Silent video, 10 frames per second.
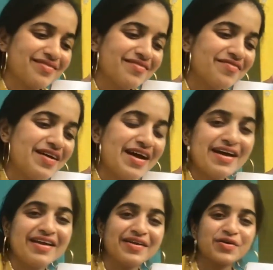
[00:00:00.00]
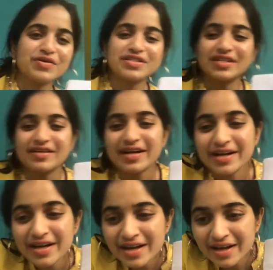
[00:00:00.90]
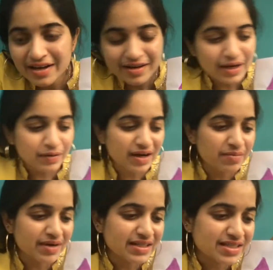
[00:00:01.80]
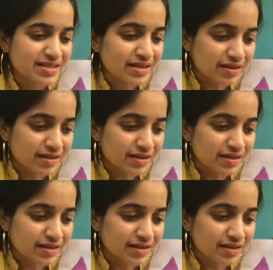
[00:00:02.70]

Very good, children. Now come, let's